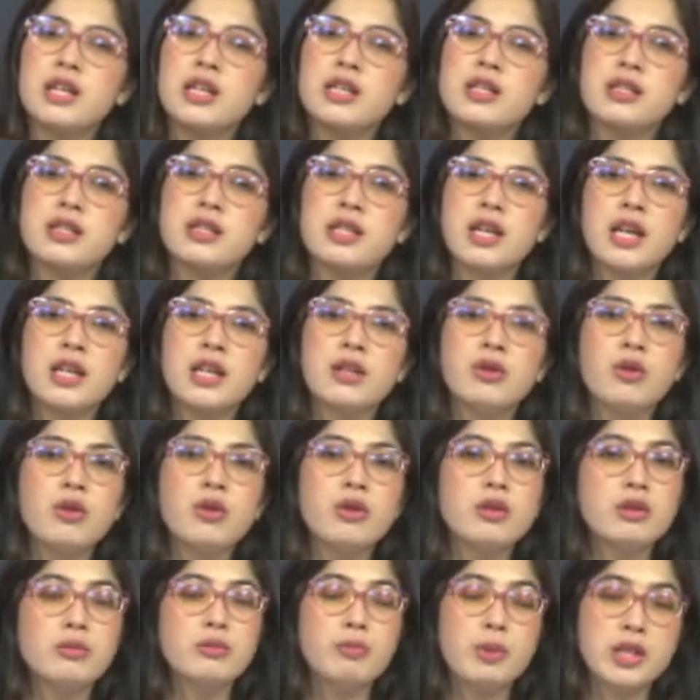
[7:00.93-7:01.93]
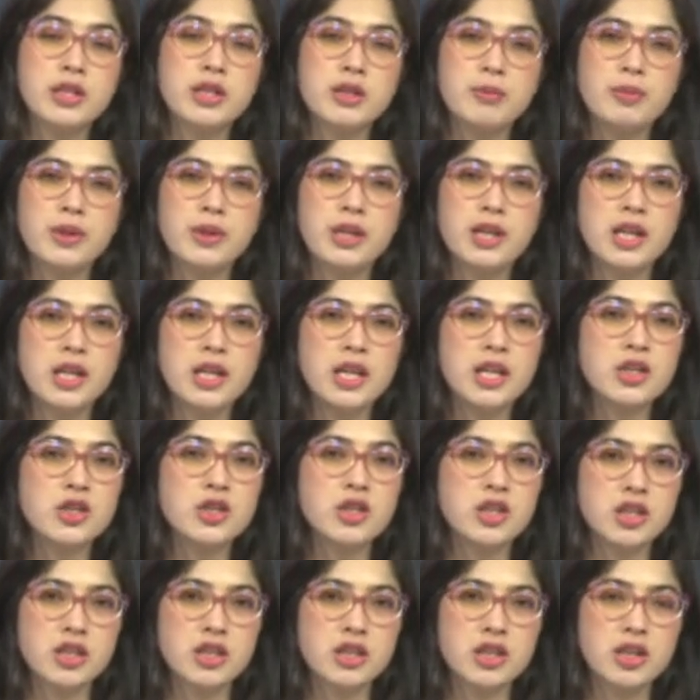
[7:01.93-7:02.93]
de do BJP hi
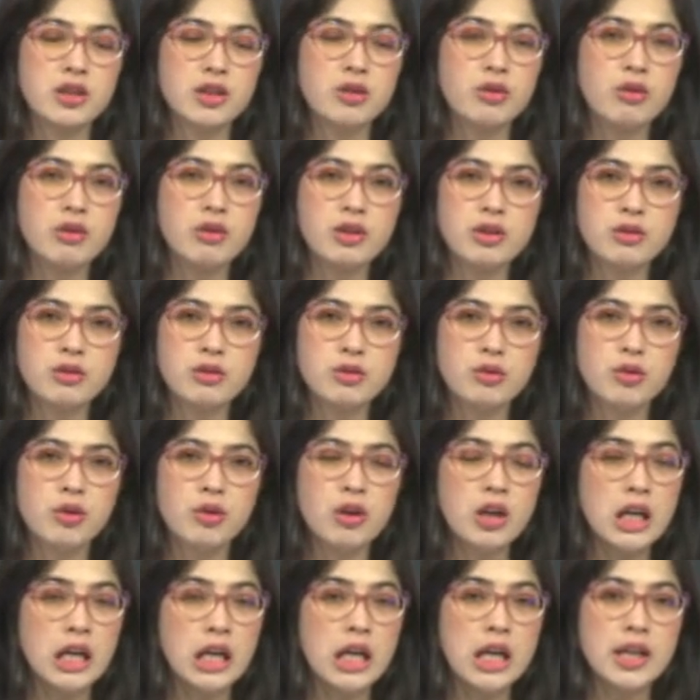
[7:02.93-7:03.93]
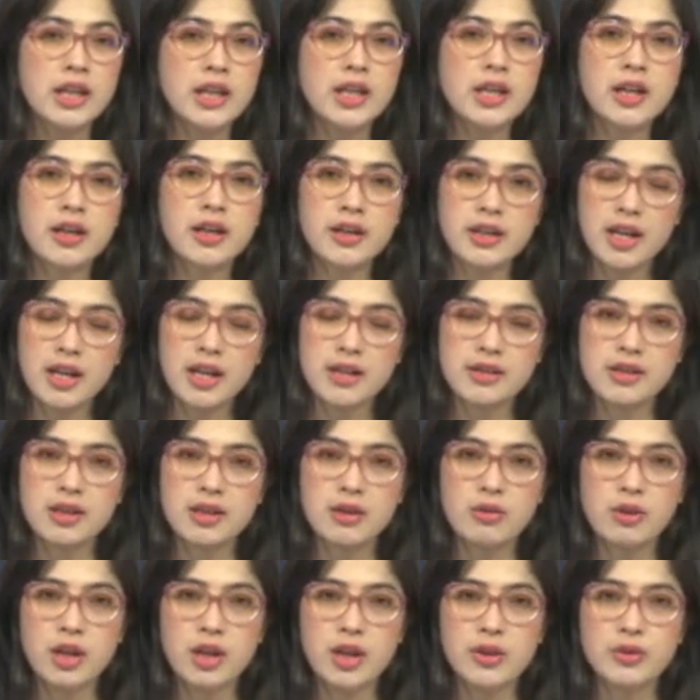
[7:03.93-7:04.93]
jitise to itu do ki karne ase
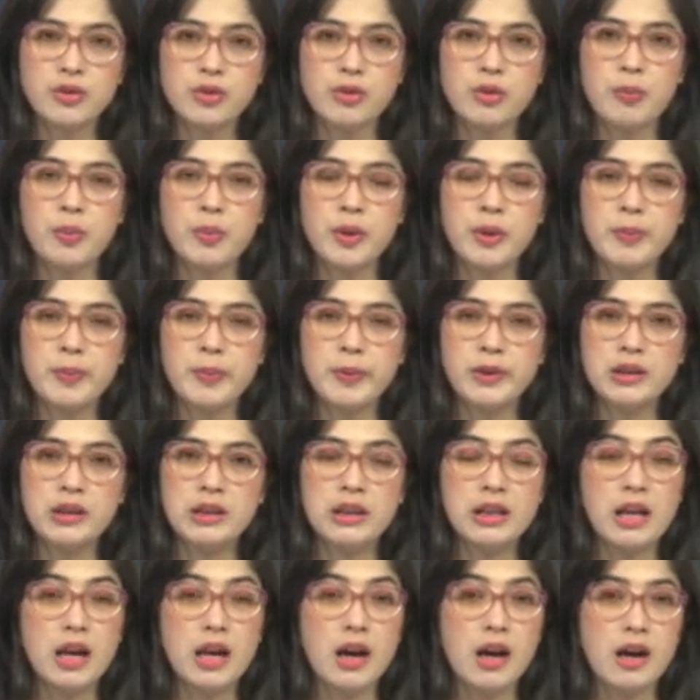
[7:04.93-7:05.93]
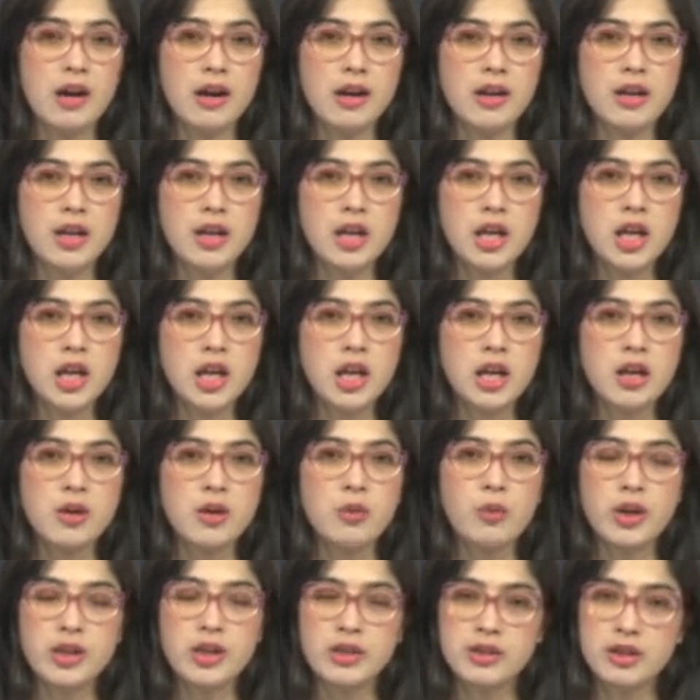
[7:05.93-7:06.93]
kule do people are
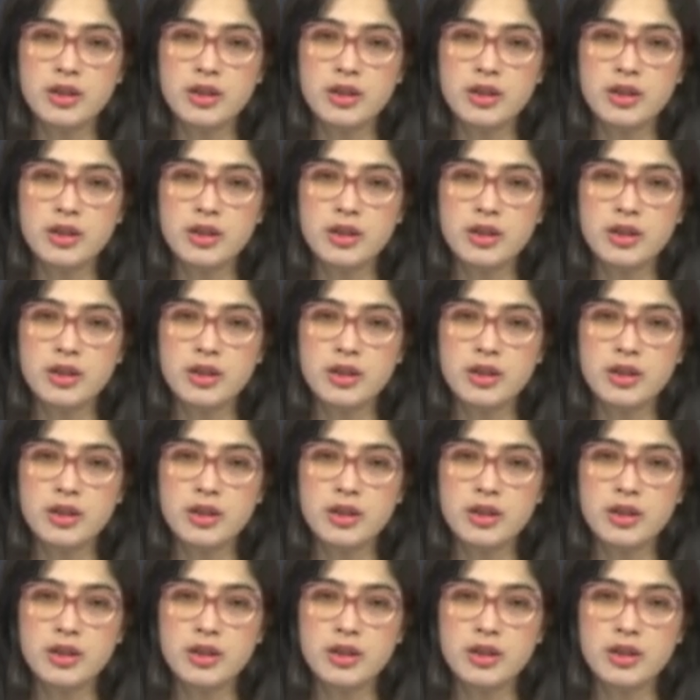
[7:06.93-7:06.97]
with the